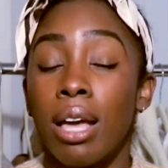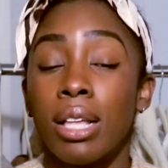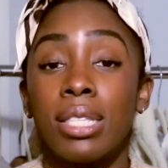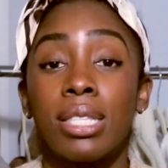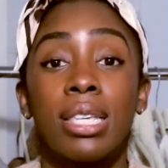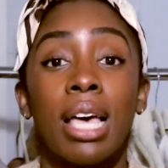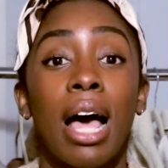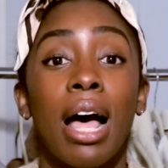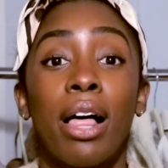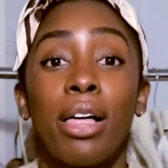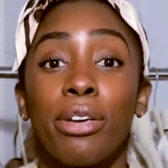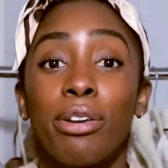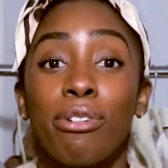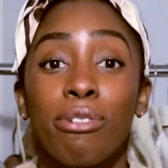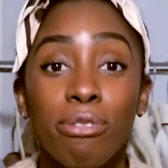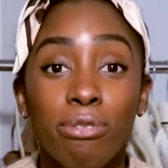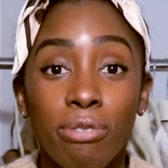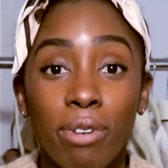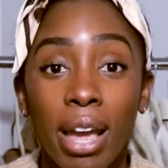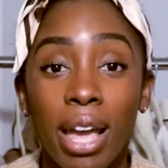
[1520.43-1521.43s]
Tell your
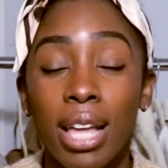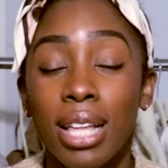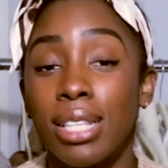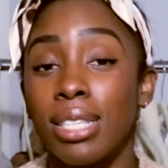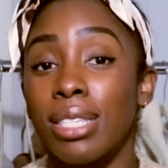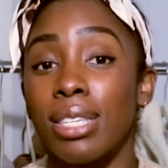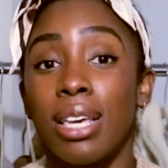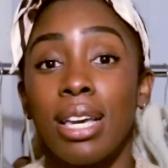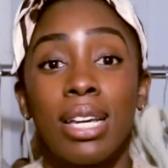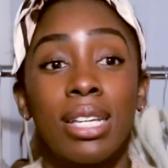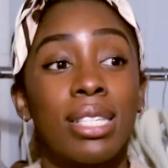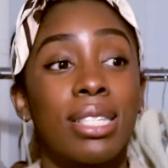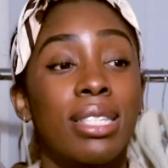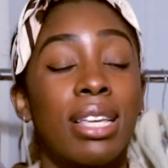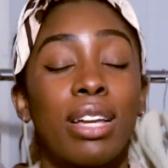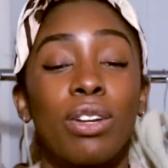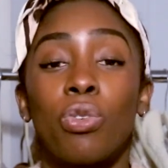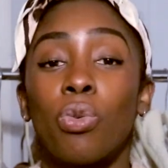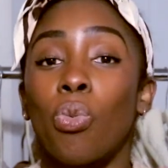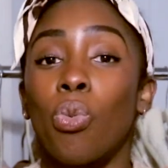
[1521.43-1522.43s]
friends,
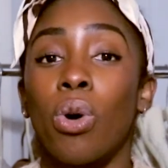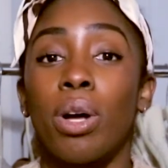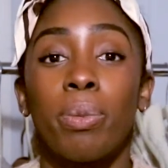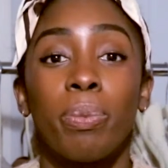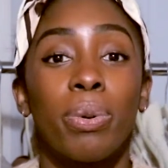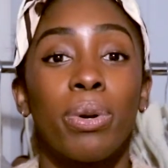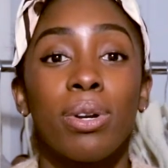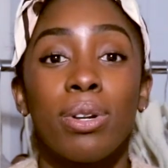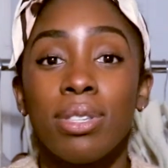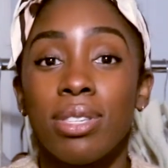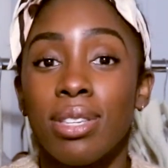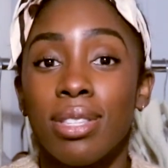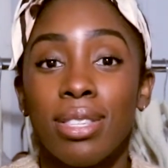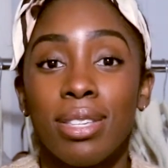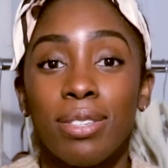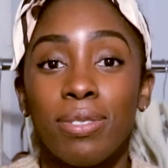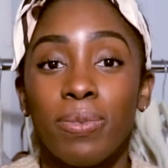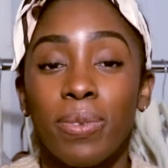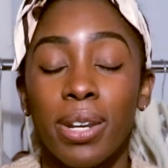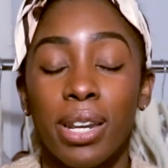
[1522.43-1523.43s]
send one person
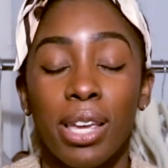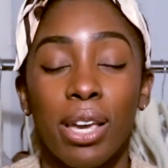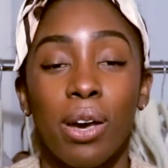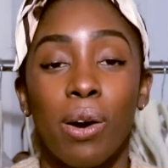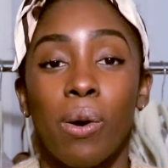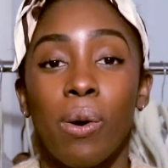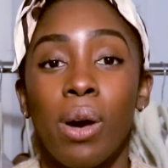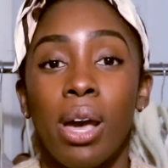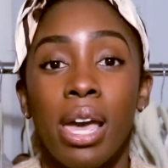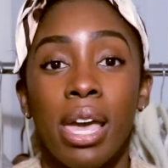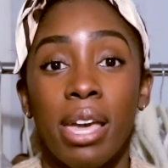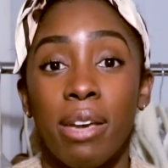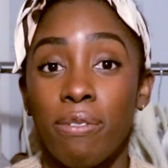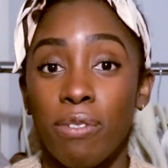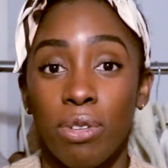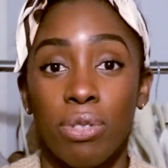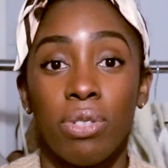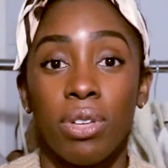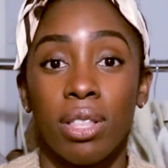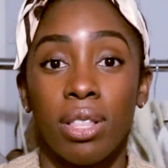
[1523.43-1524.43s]
this video if
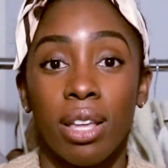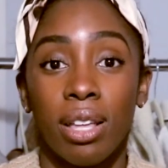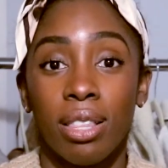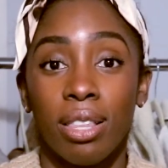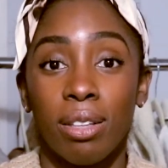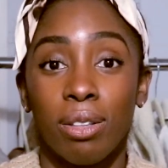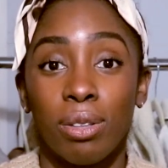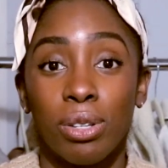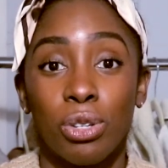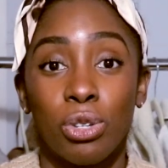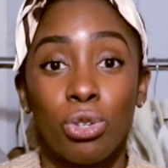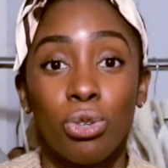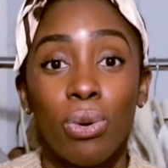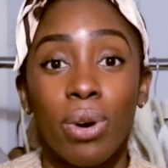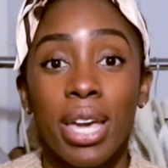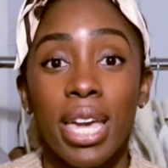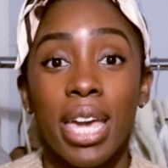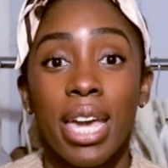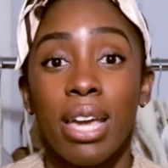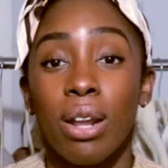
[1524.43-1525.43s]
you think that they'll
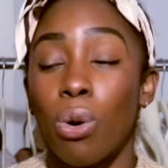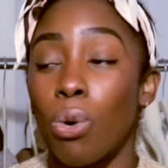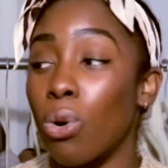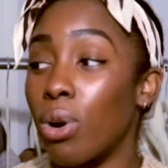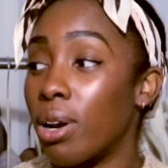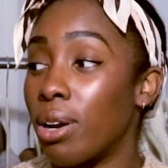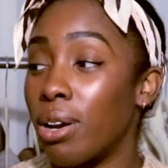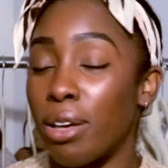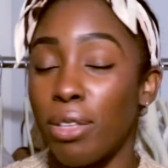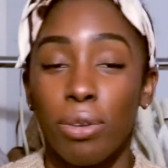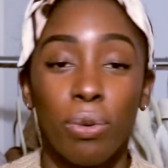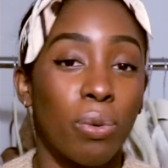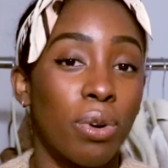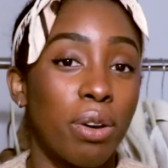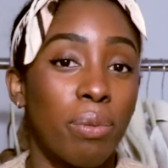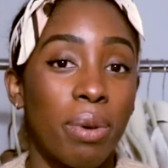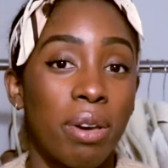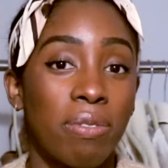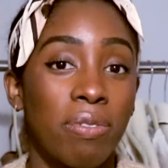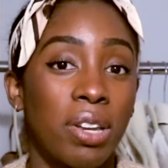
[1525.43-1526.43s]
enjoy it, or another one of
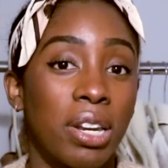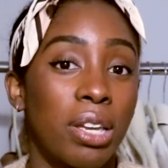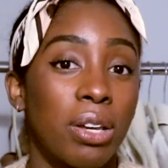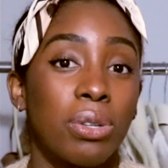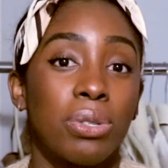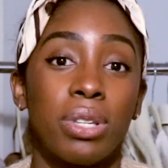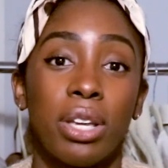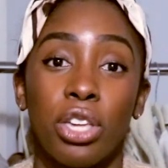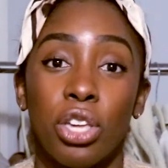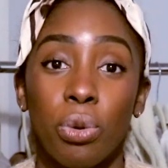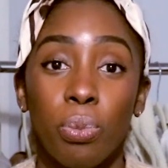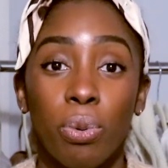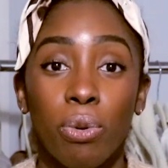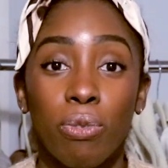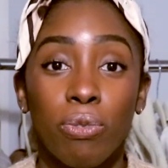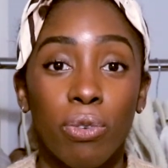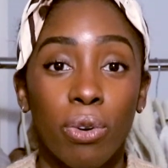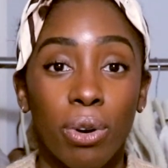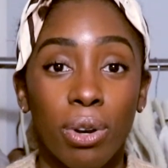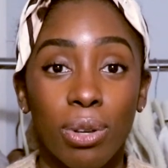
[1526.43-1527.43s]
my videos that you
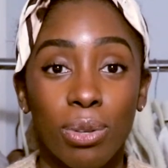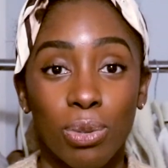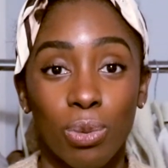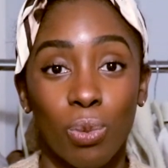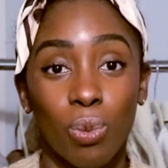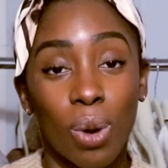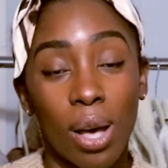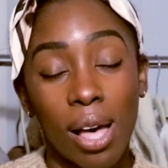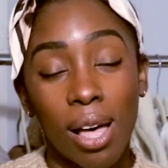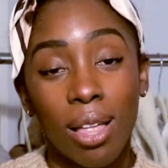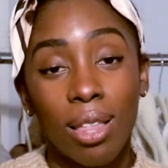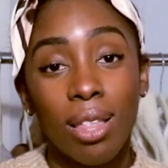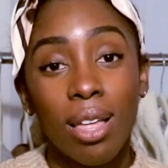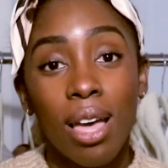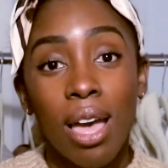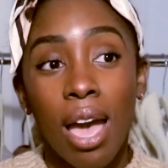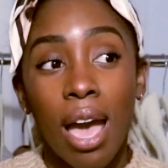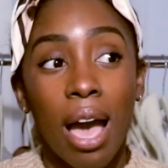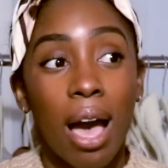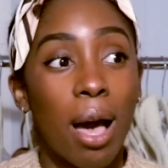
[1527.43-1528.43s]
prefer as well.
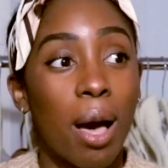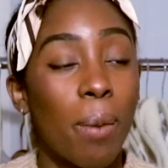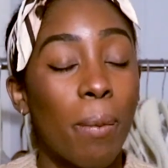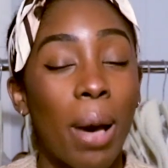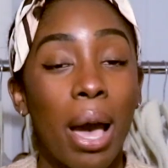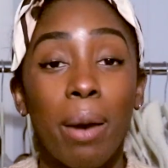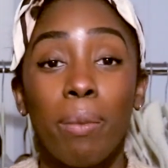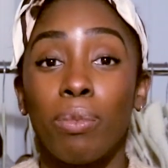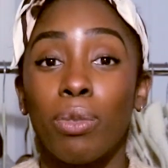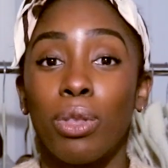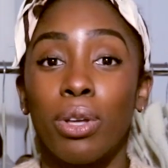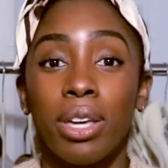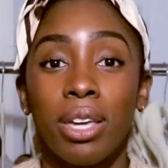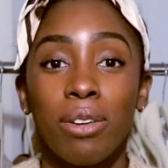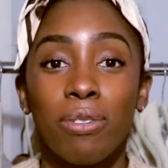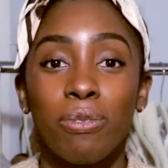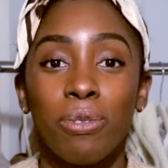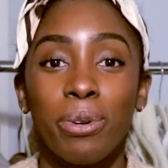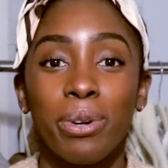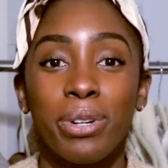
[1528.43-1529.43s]
I'm
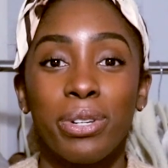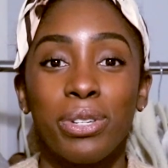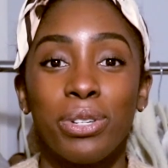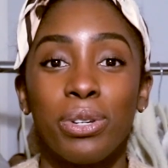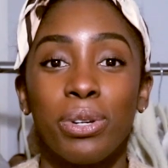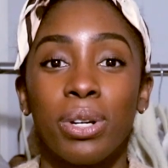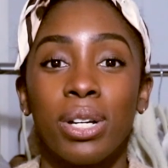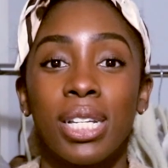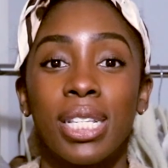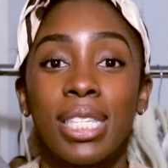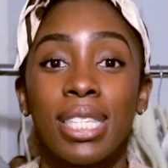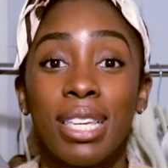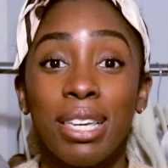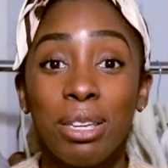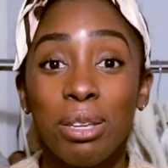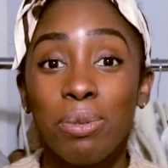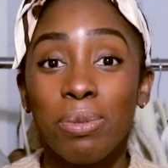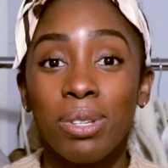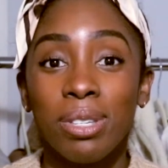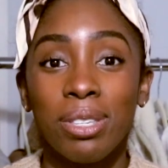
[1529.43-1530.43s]
looking forward to
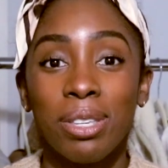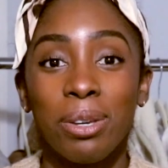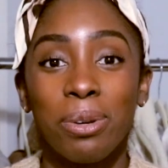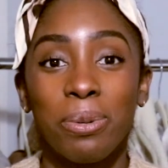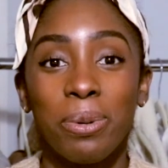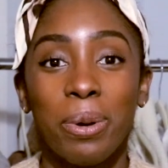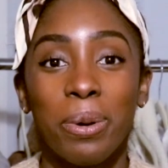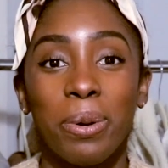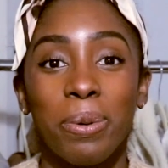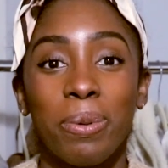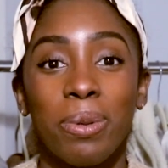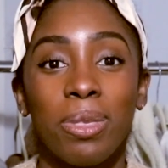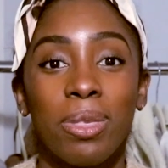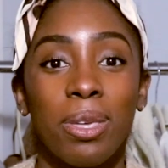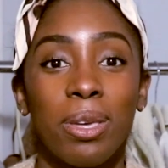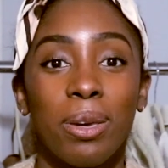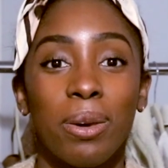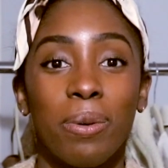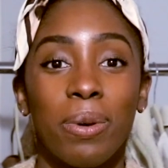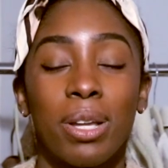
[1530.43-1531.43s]
continuously growing with
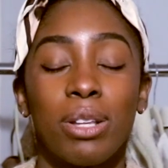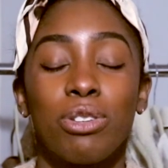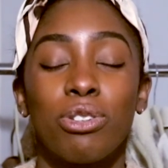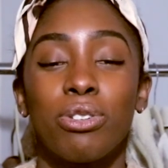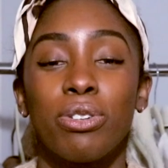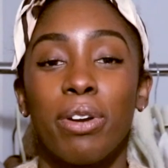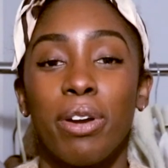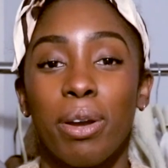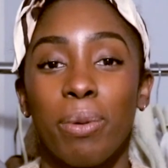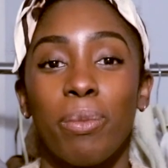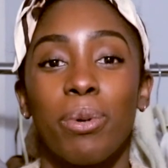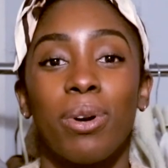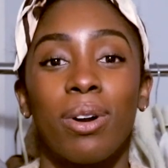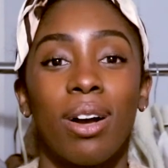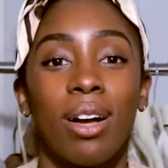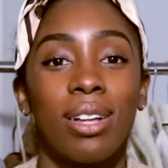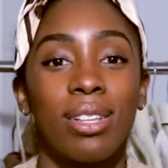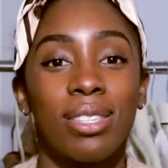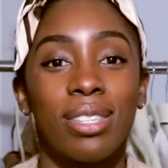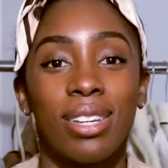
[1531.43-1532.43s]
you and sharing more
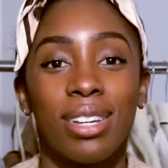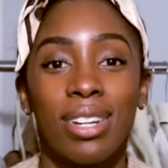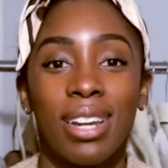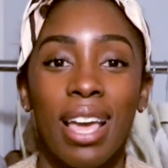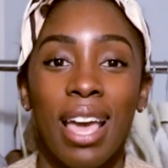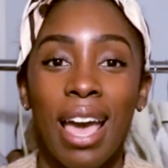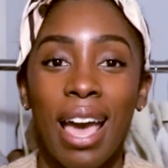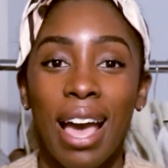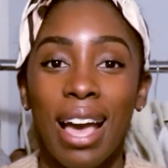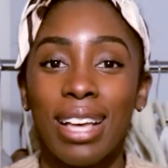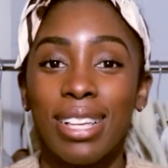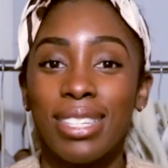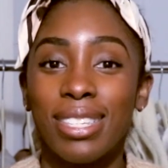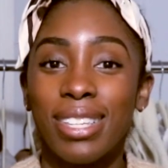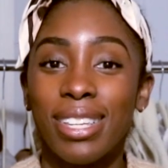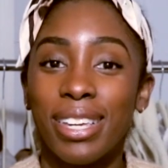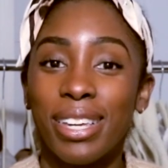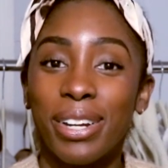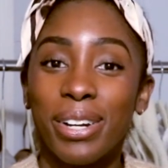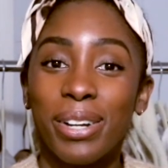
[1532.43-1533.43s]
content as the
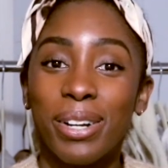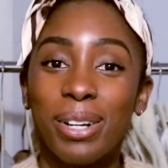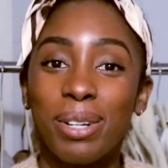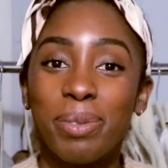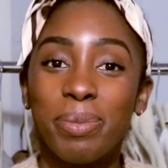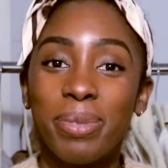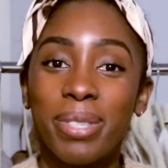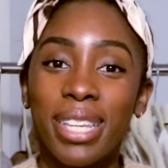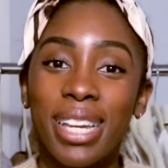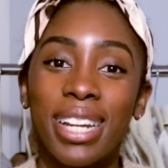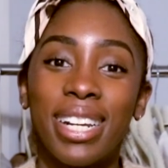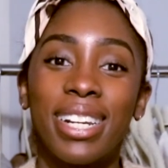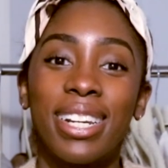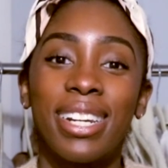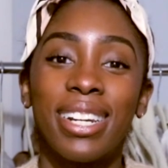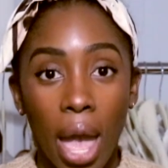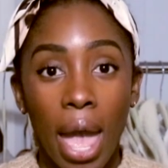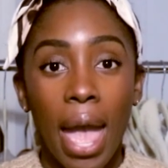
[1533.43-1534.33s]
year comes in.